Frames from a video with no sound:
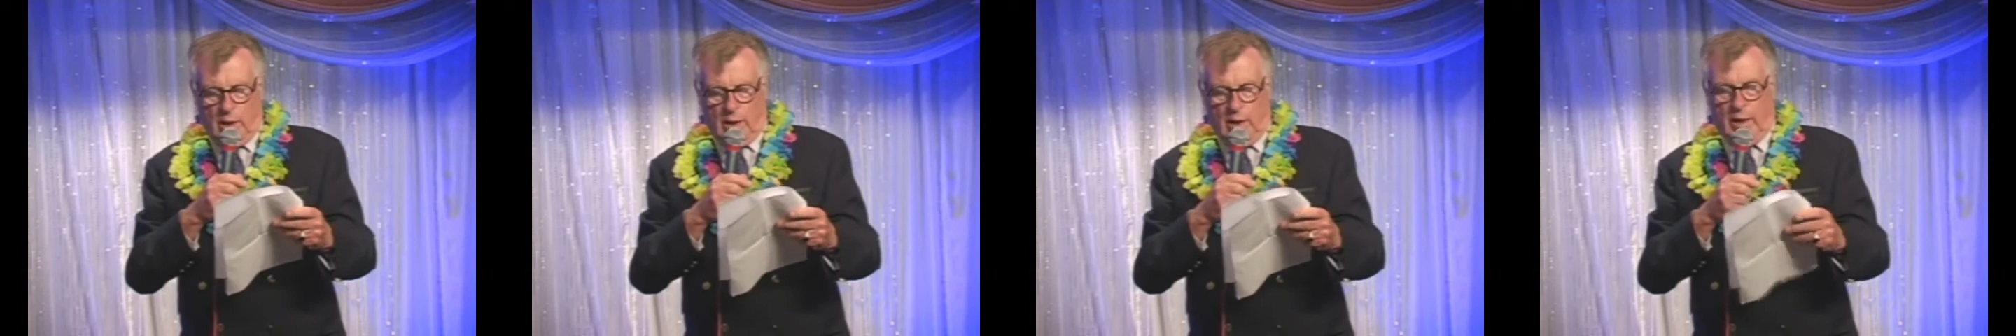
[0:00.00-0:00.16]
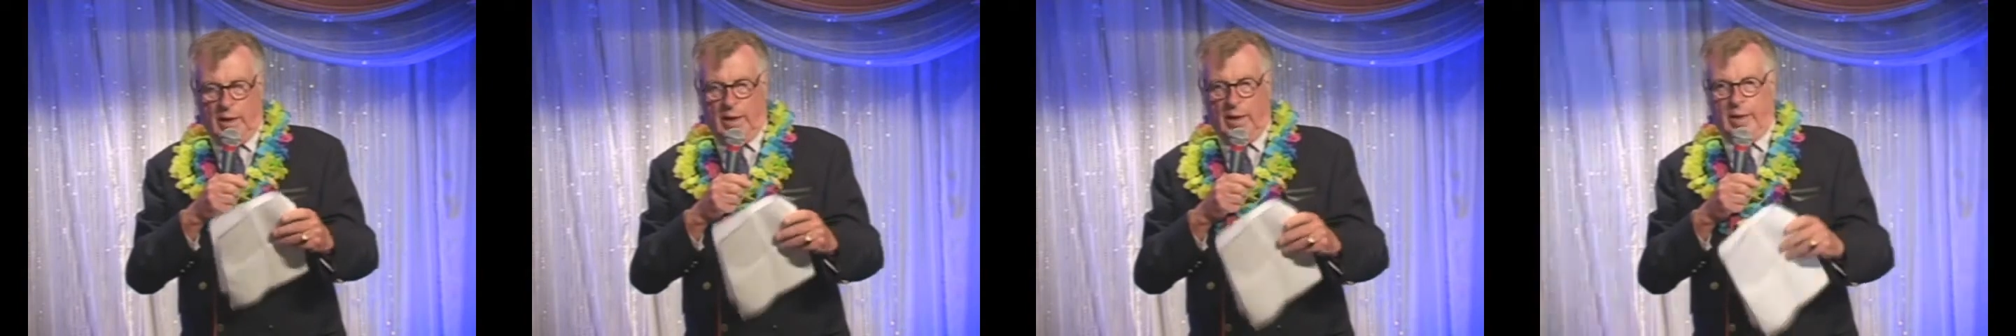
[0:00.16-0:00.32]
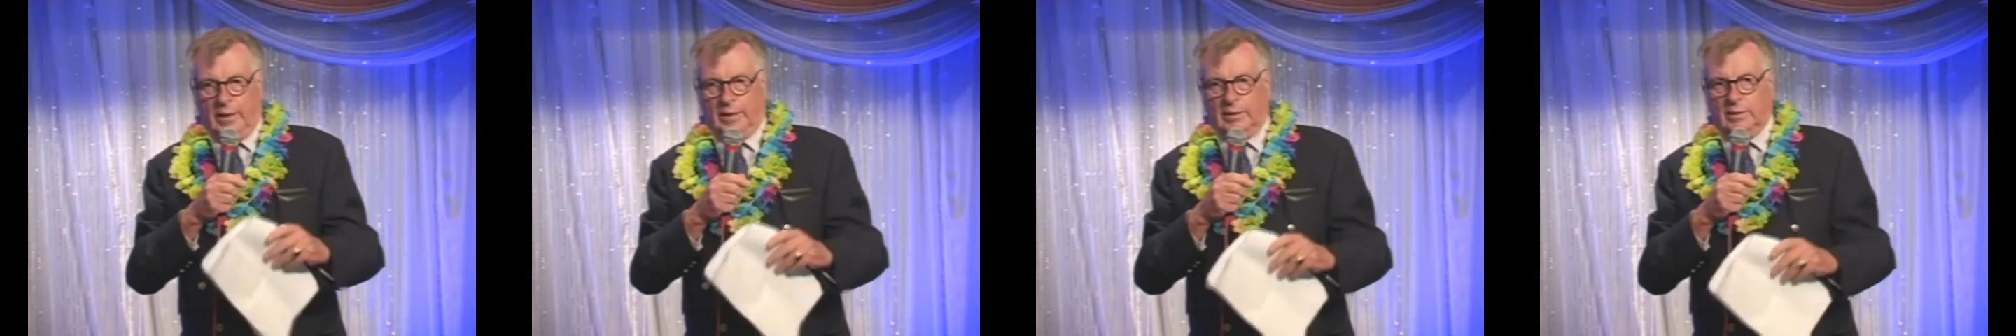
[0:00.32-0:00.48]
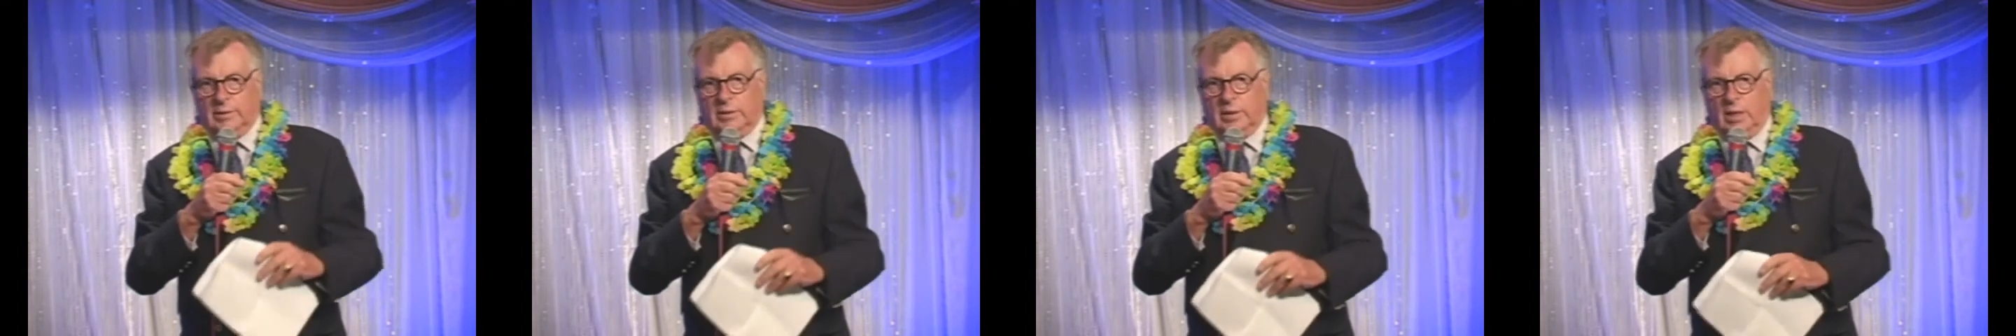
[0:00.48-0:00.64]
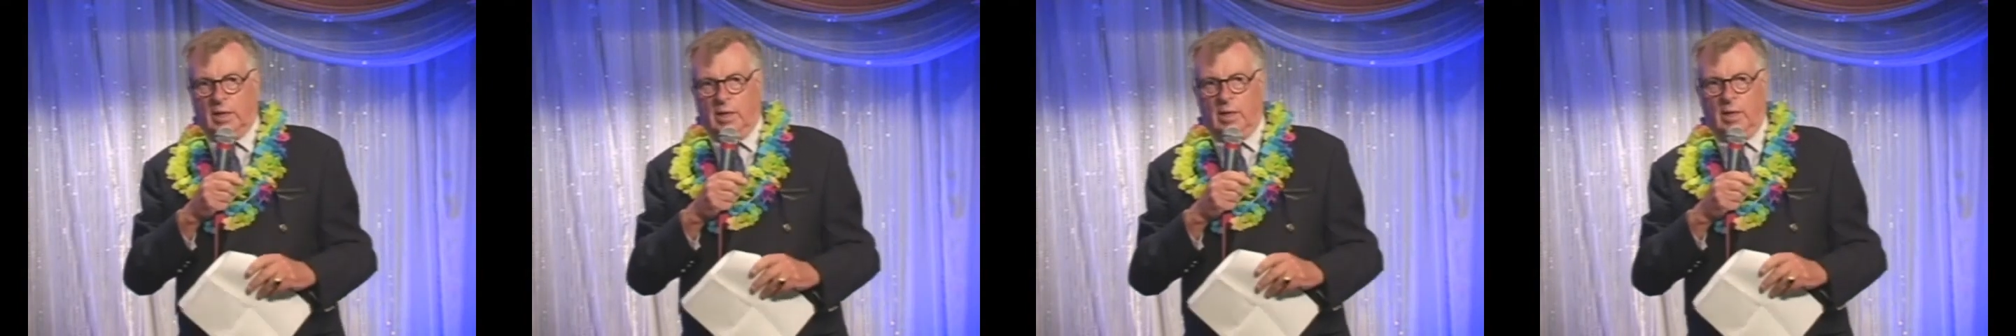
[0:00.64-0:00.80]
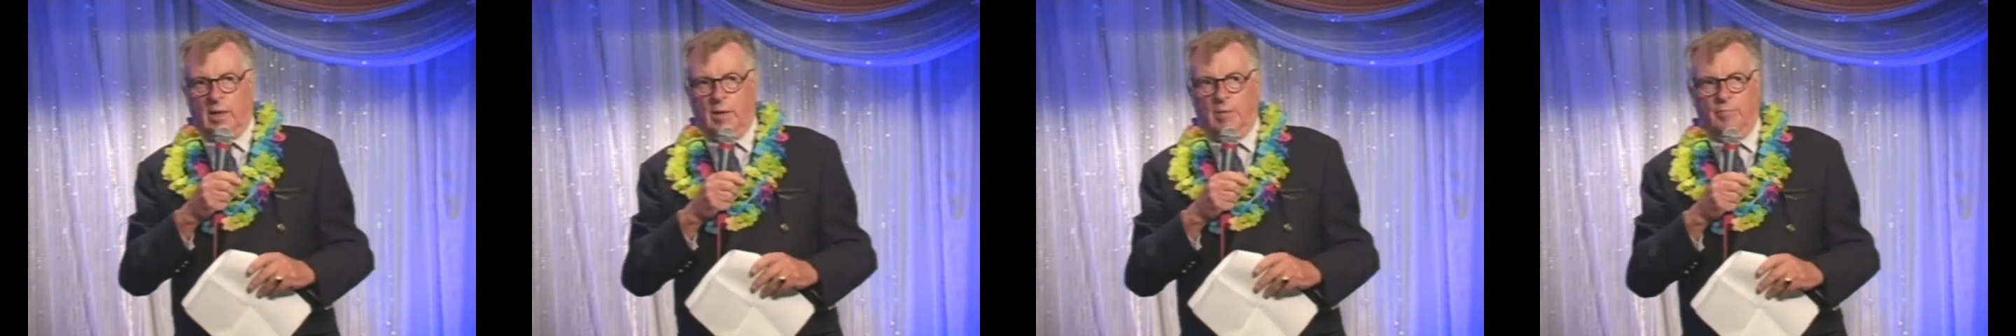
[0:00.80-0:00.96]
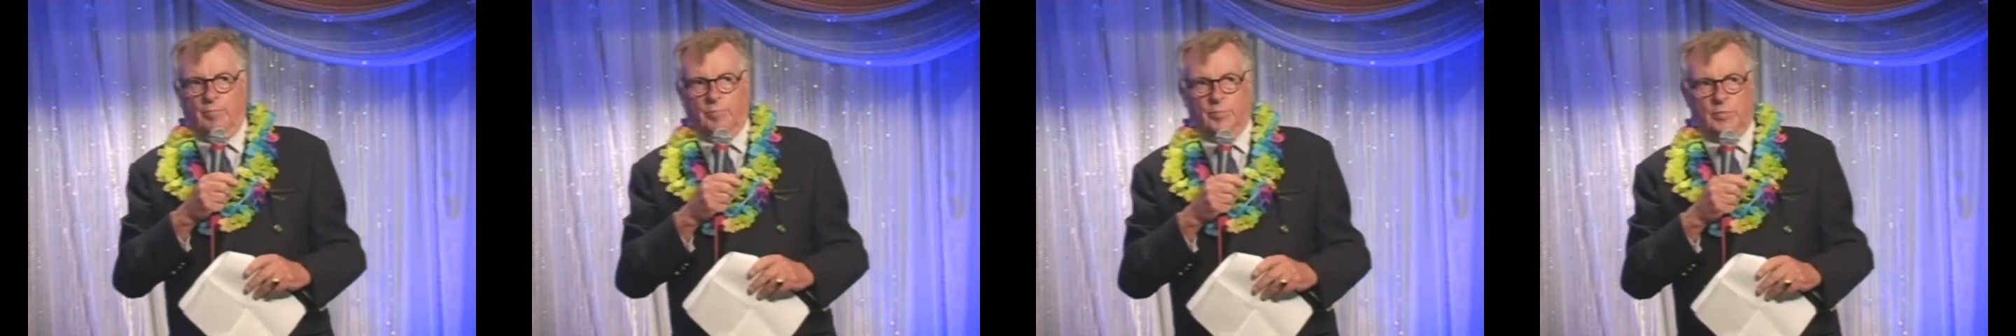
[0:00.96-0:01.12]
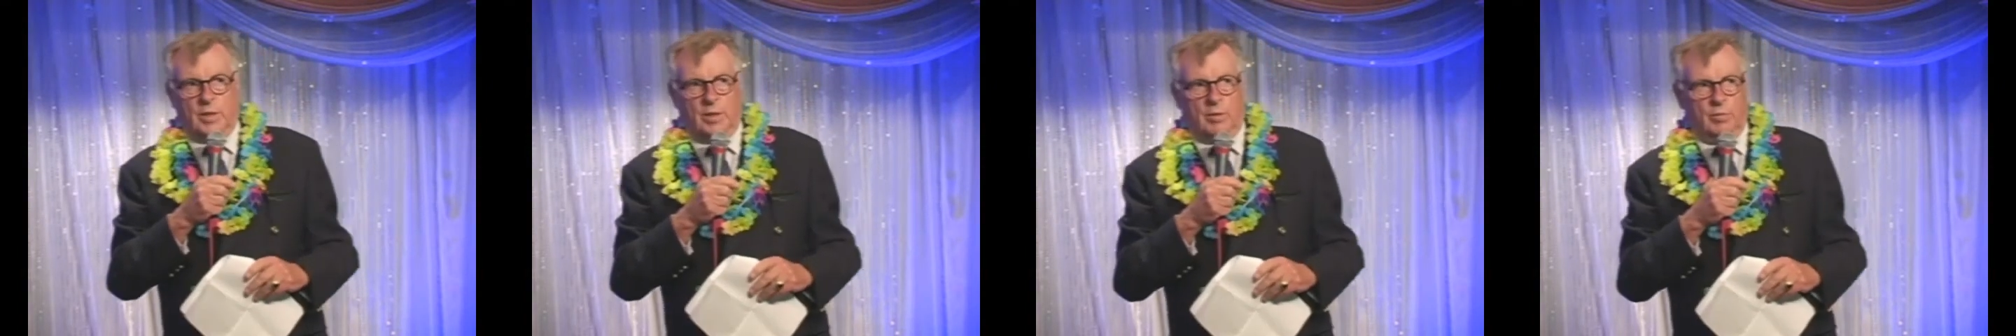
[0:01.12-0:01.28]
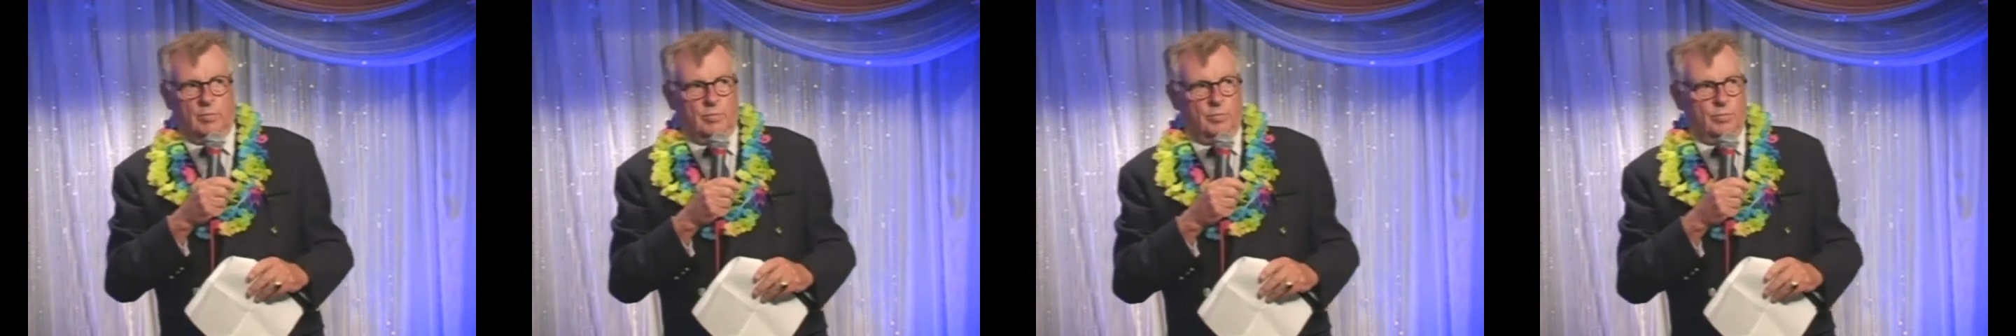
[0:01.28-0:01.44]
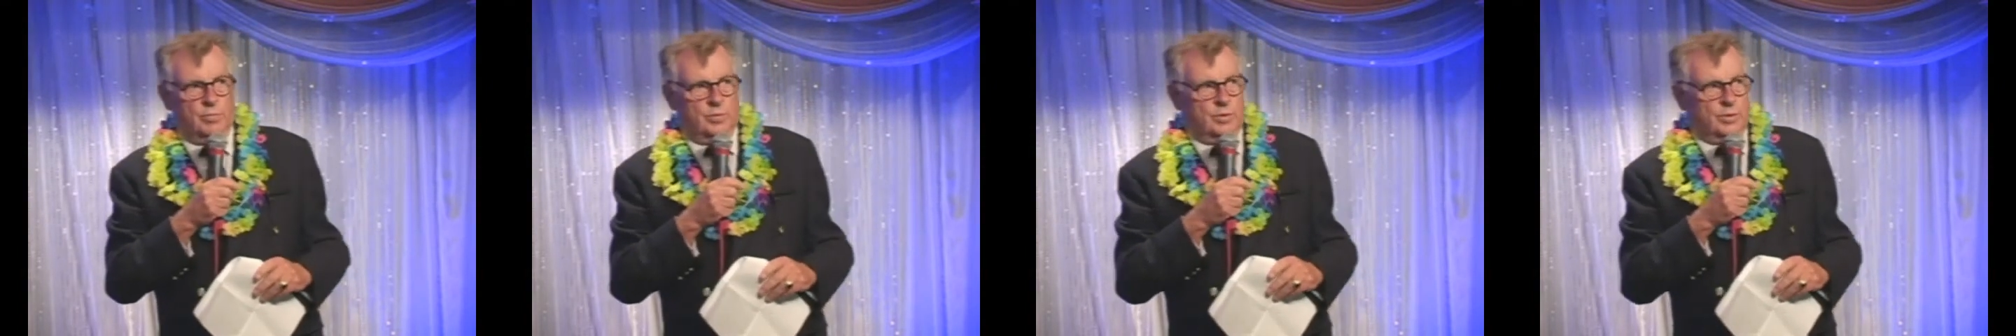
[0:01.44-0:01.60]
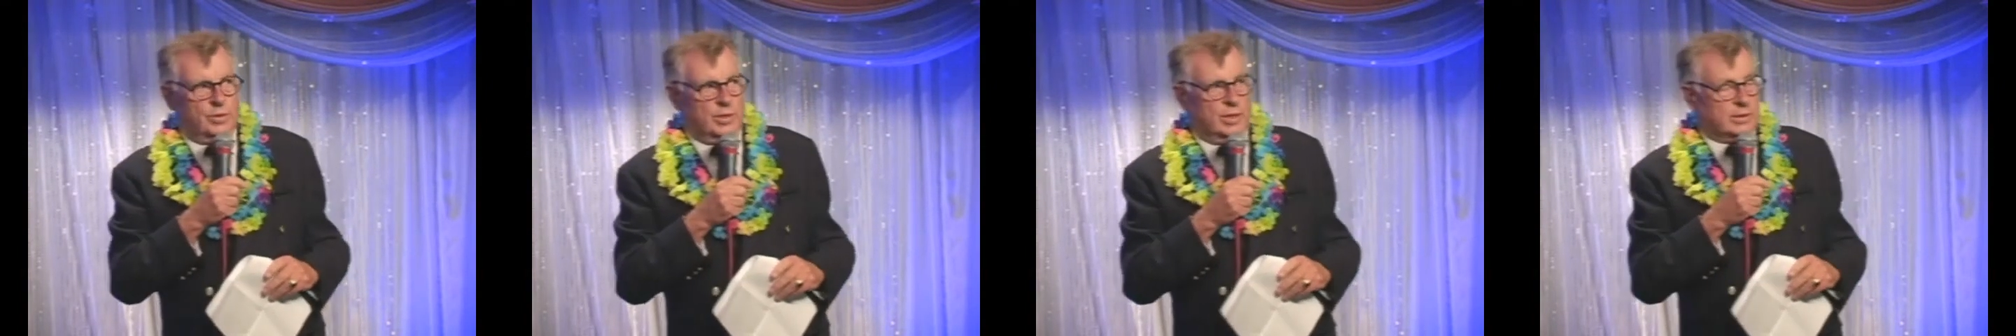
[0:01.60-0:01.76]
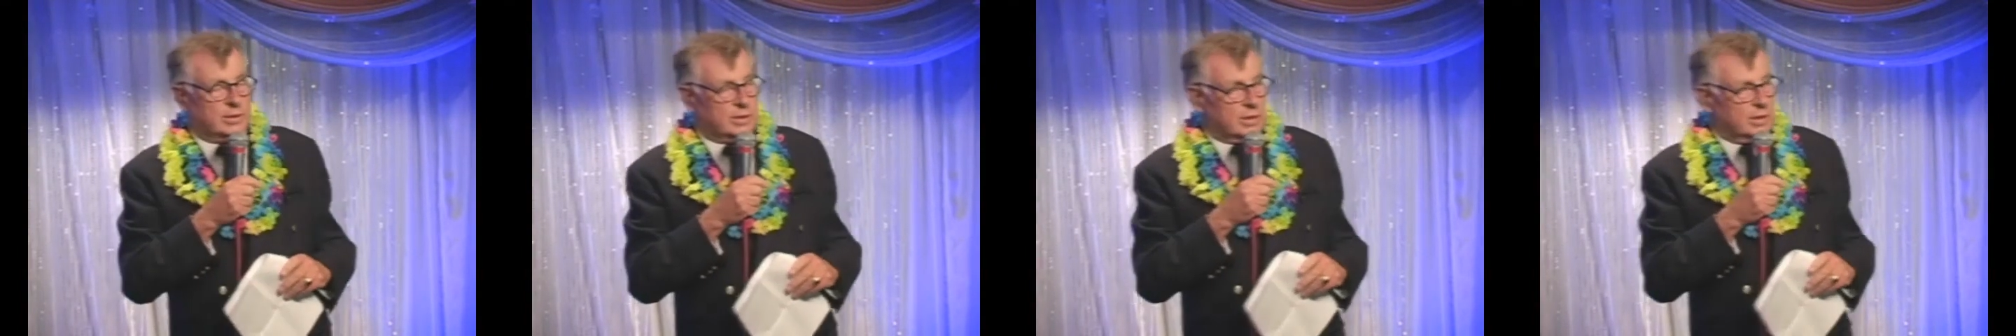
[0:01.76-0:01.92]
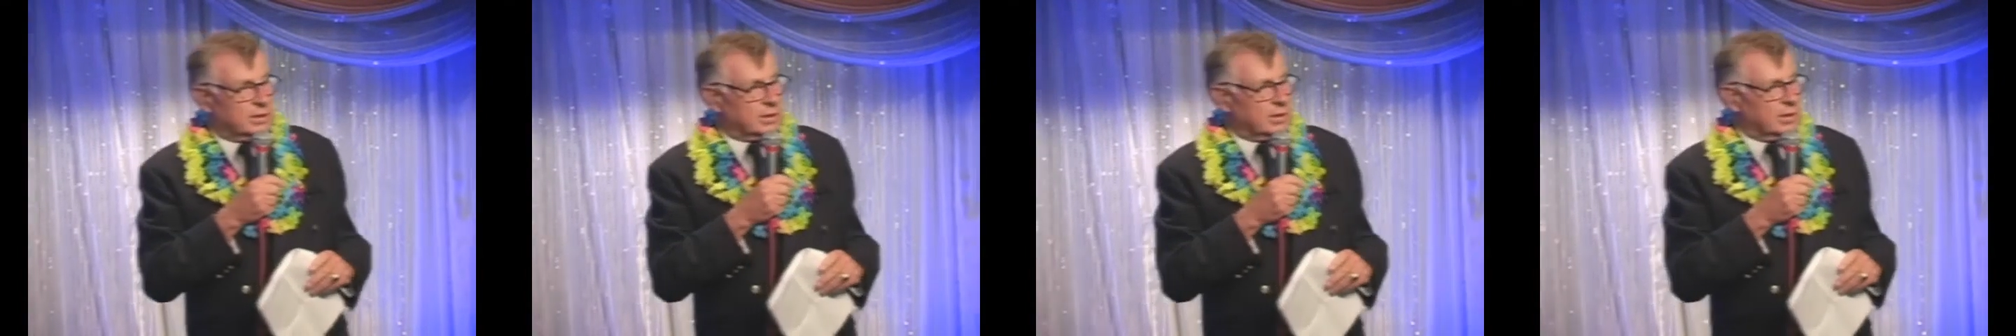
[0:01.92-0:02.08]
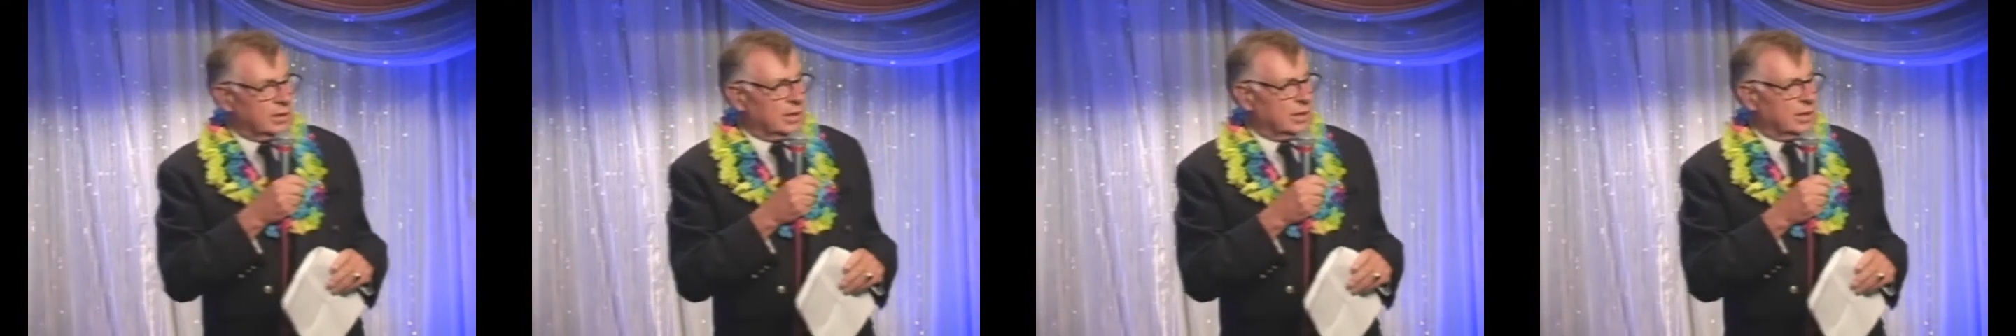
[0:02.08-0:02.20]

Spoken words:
And this is